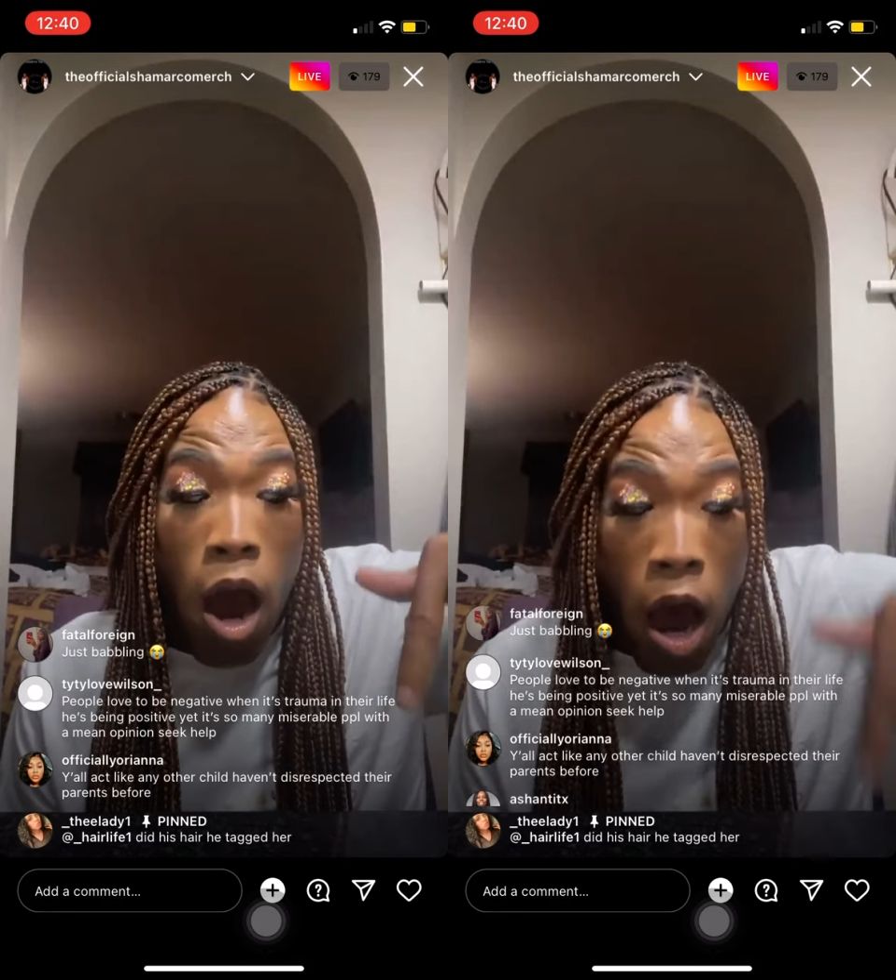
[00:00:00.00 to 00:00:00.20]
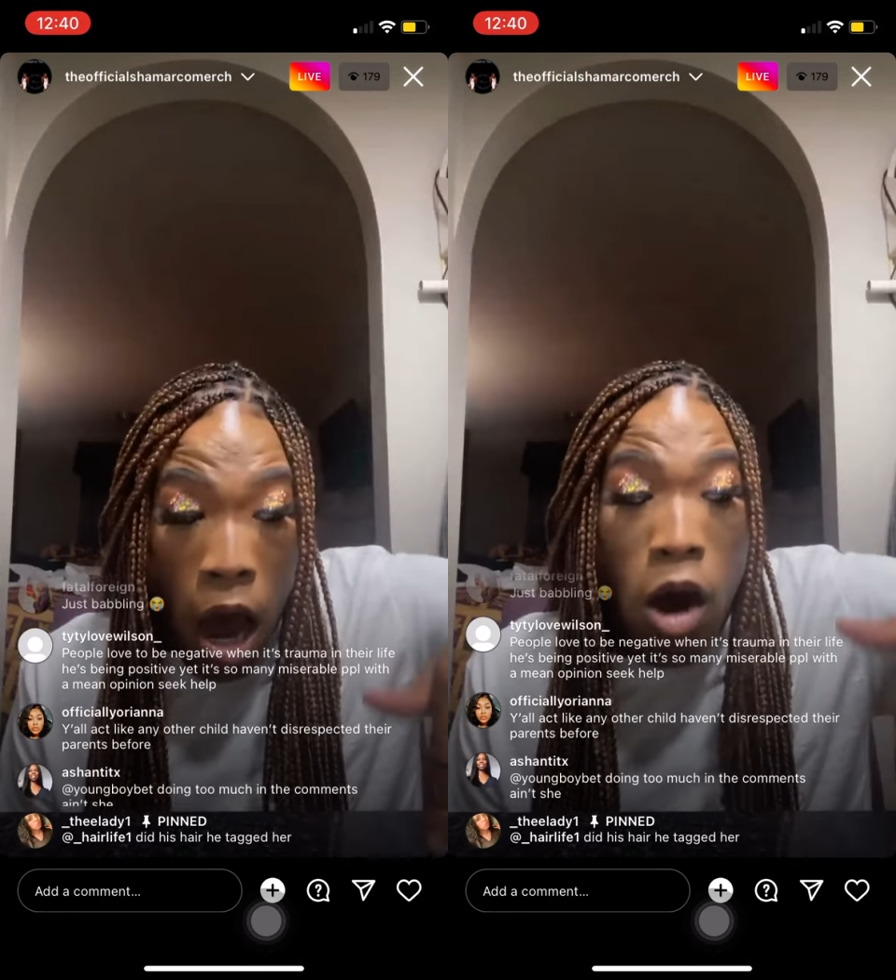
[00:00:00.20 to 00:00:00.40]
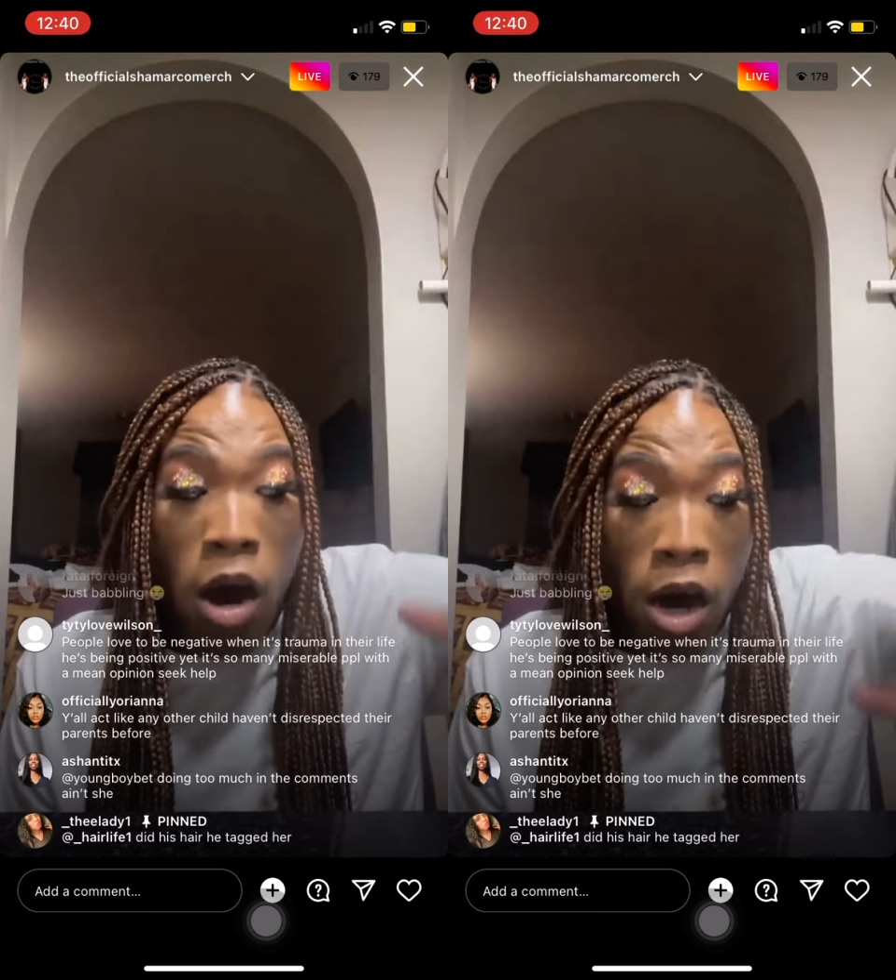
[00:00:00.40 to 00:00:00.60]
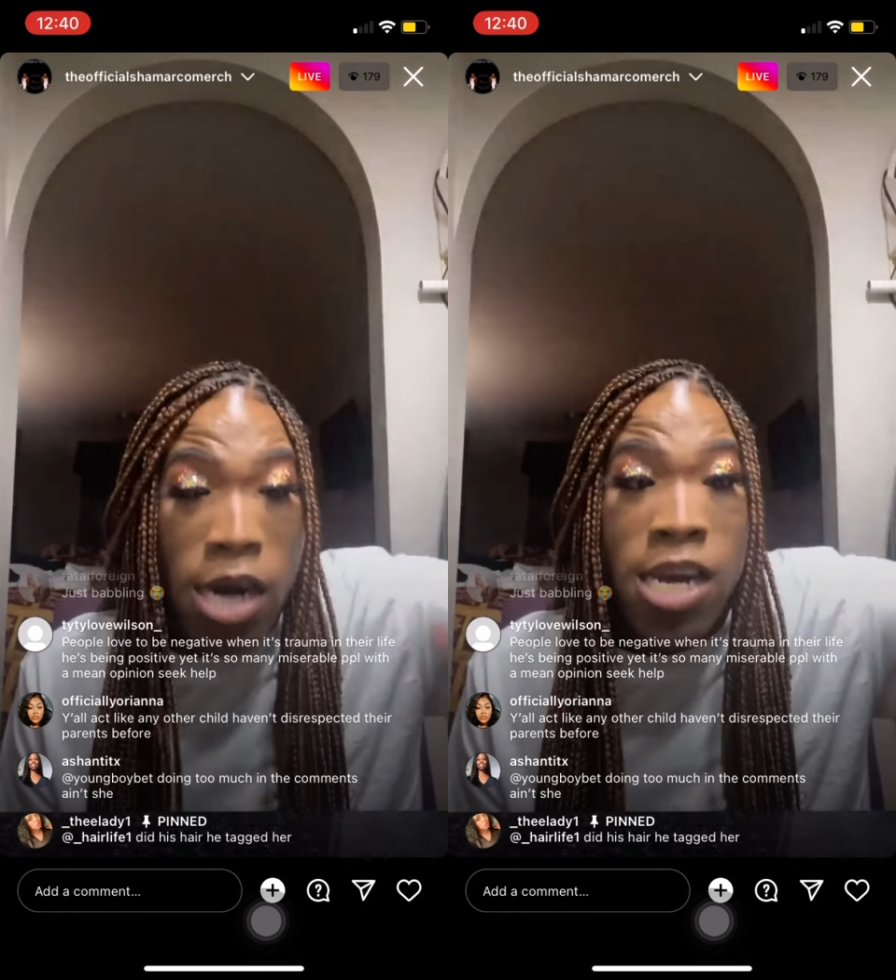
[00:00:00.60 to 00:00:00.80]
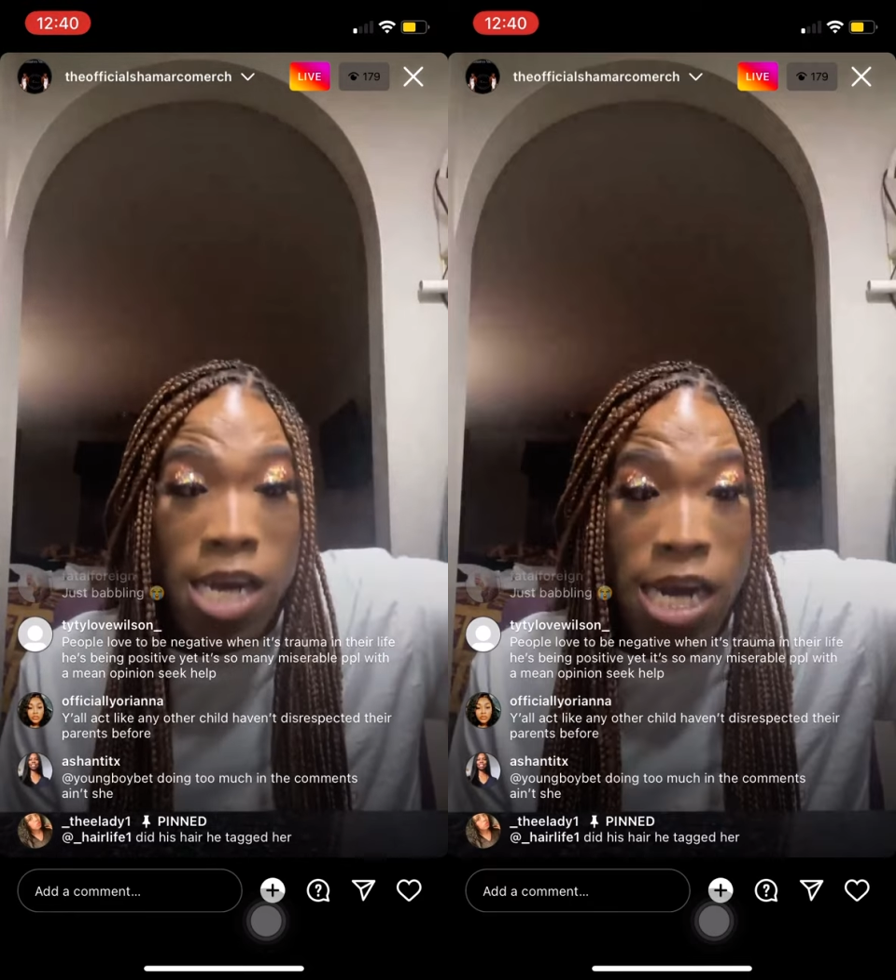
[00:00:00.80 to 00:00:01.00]
all her
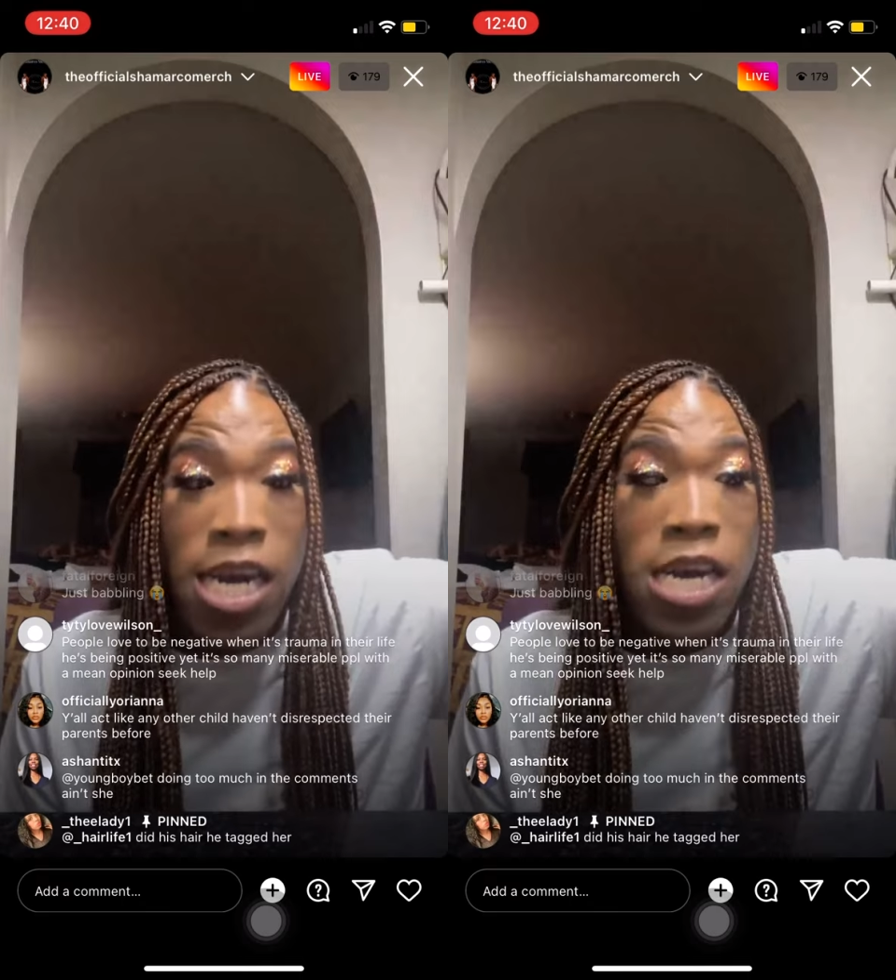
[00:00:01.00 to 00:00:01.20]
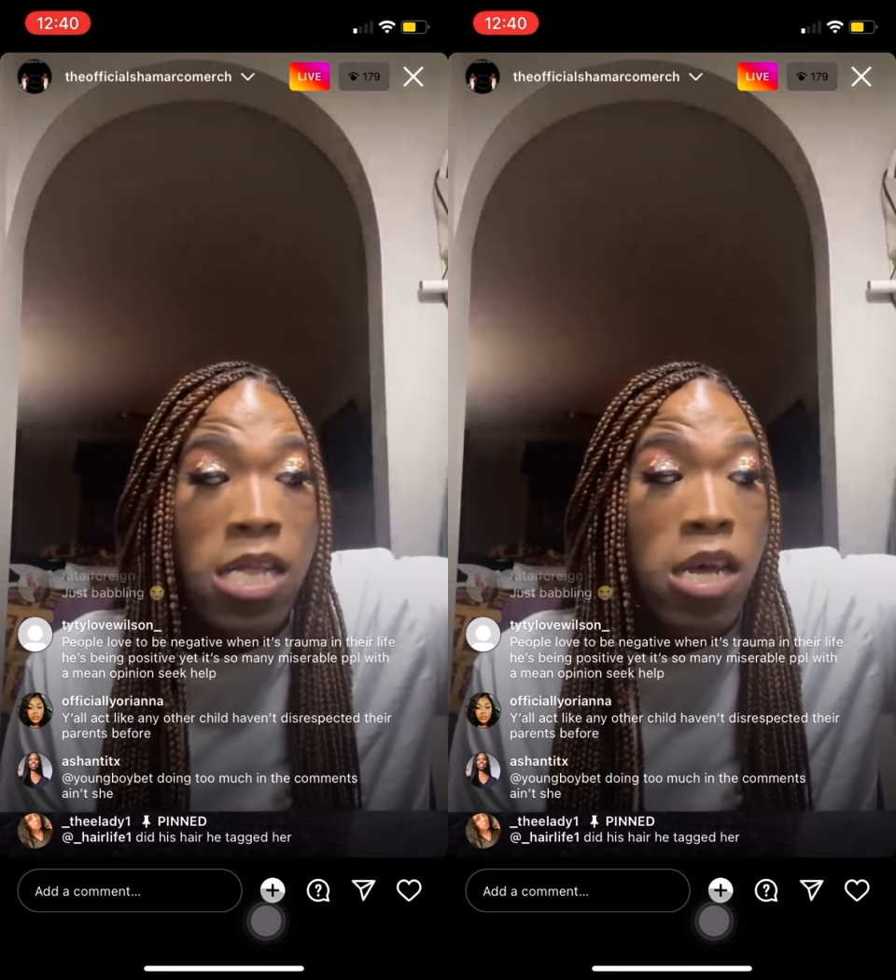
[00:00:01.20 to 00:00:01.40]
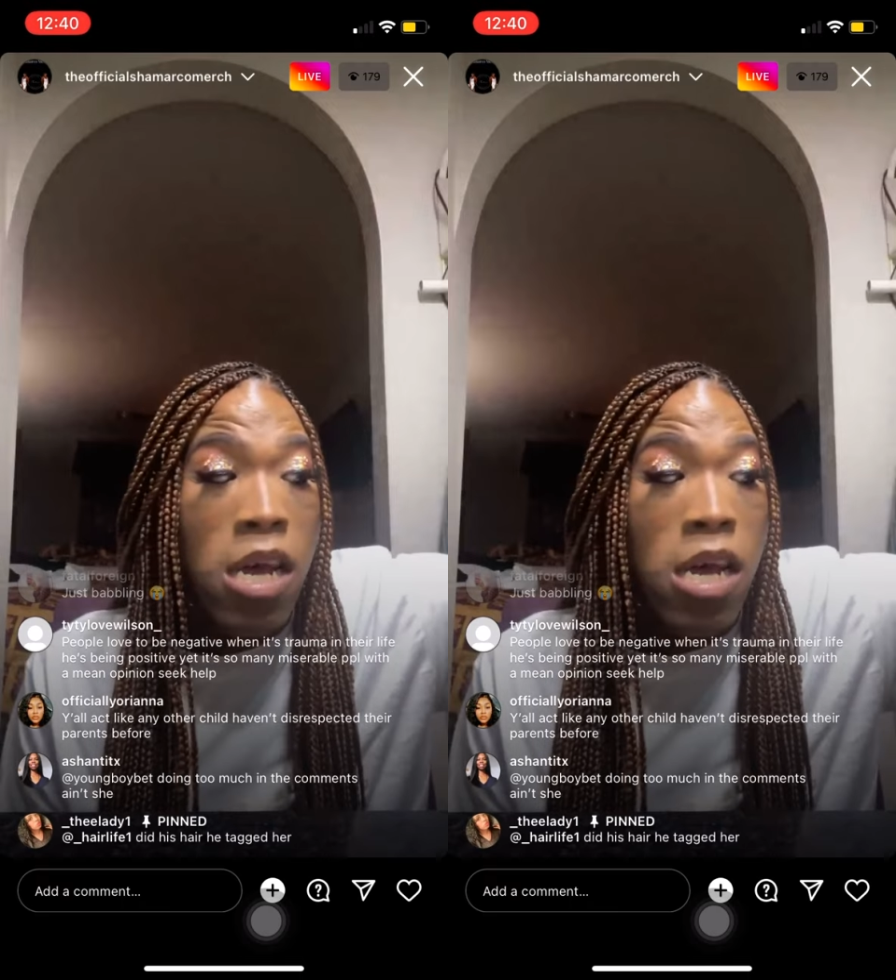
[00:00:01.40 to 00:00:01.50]
kids